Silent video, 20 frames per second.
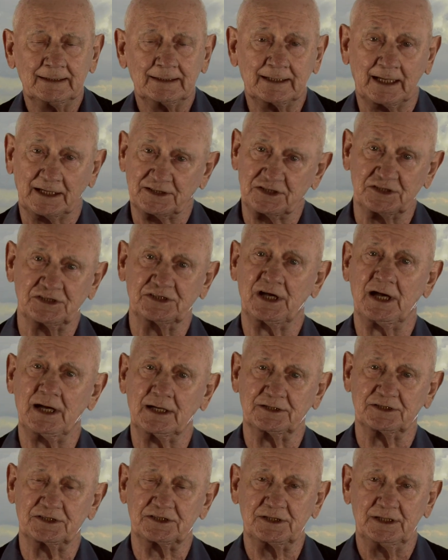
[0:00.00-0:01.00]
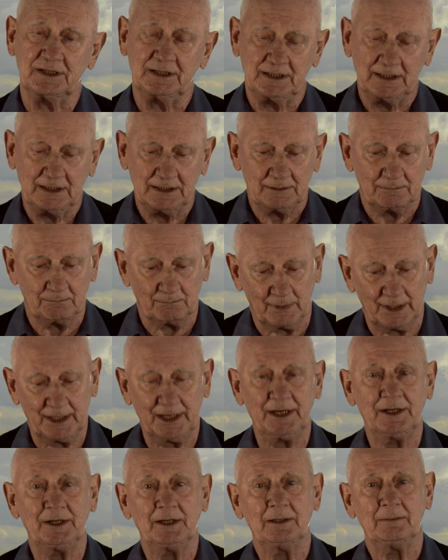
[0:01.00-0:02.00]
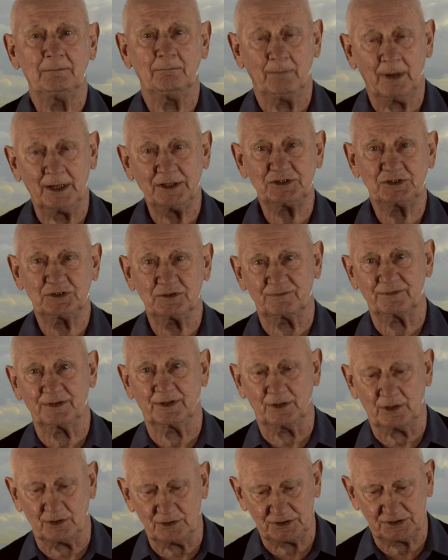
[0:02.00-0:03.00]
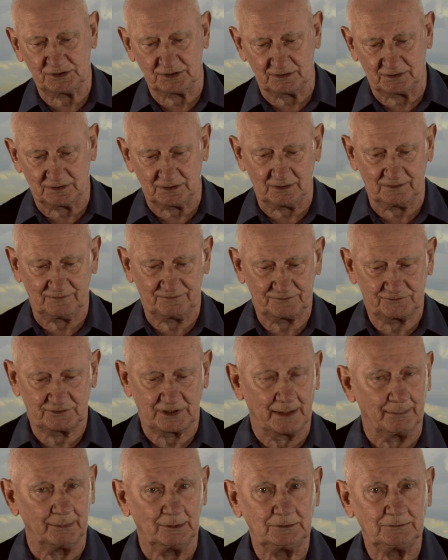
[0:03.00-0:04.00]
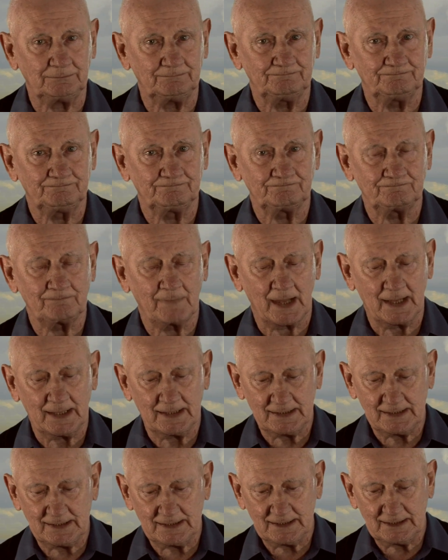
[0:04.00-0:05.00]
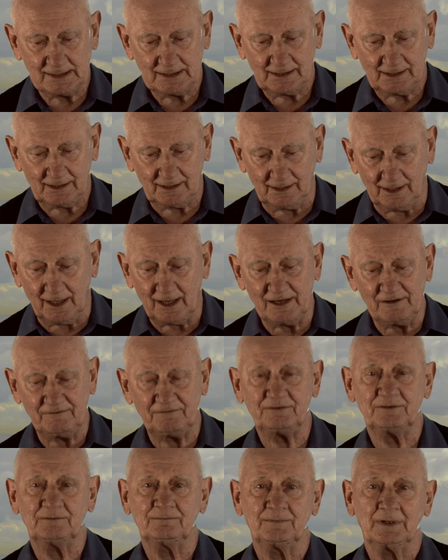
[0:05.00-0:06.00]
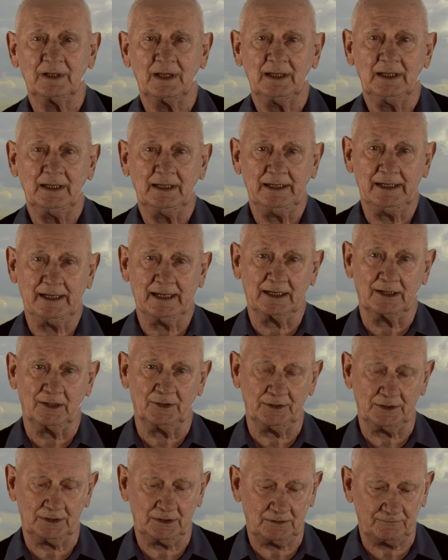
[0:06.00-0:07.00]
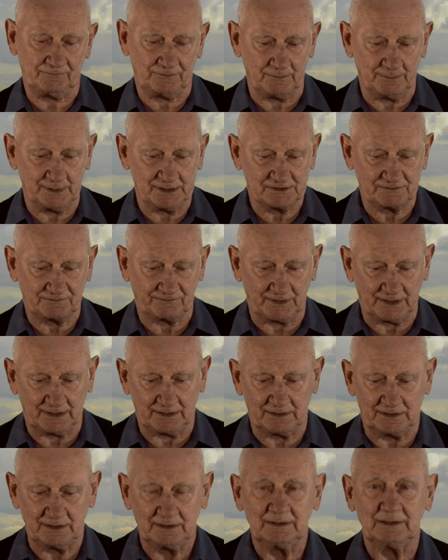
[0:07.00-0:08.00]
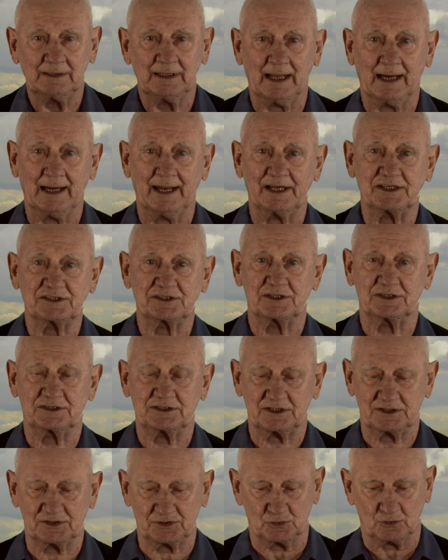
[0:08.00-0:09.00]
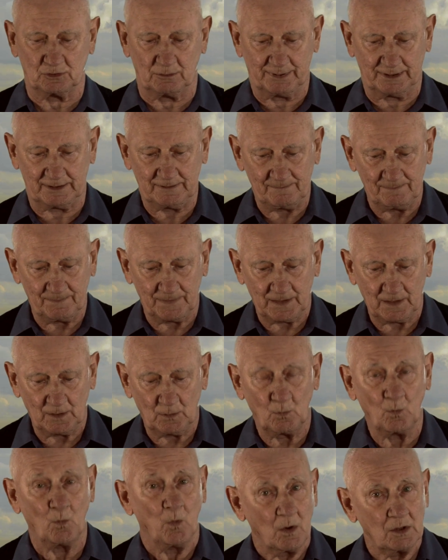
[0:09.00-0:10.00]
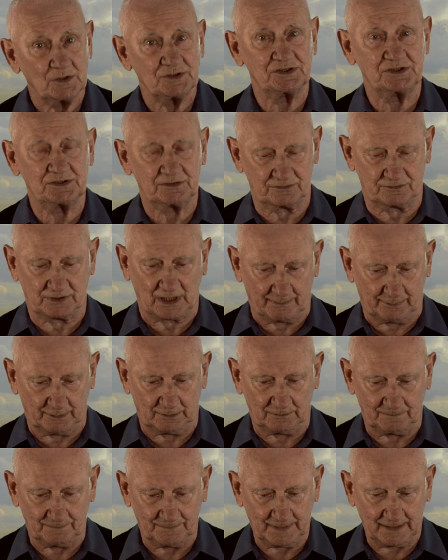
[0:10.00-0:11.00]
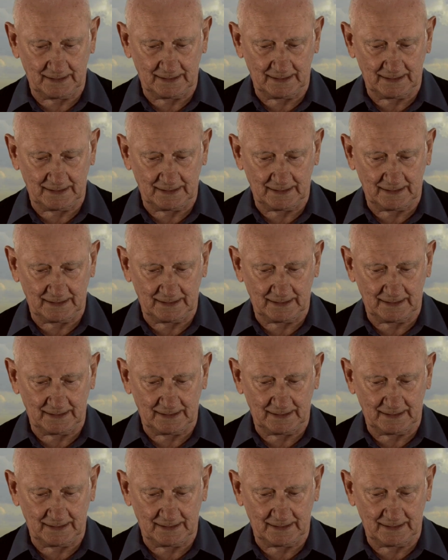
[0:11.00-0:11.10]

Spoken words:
Kazantzakis made much of the notion of trouble. Life, he had learned from his friend Alexis Zorba, was trouble,